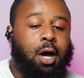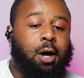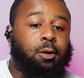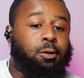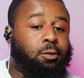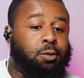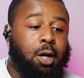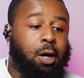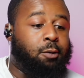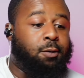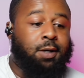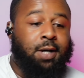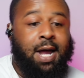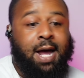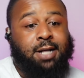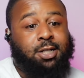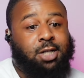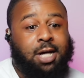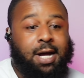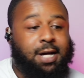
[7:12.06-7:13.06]
We're
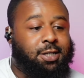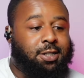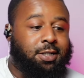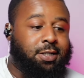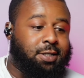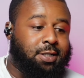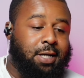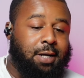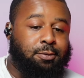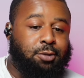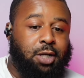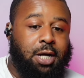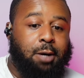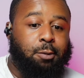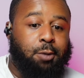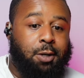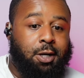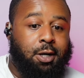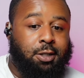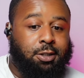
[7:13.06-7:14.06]
not changing the
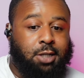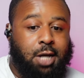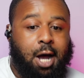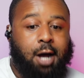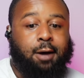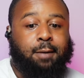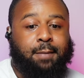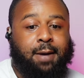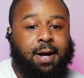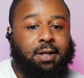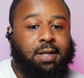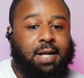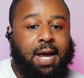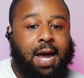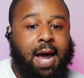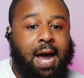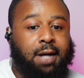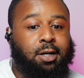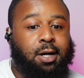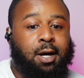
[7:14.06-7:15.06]
subject. We're going to talk about
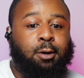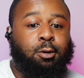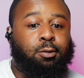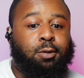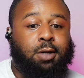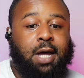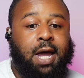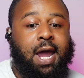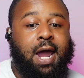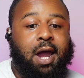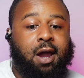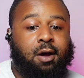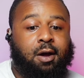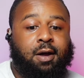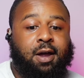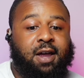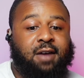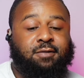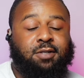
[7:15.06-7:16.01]
that. I don't care.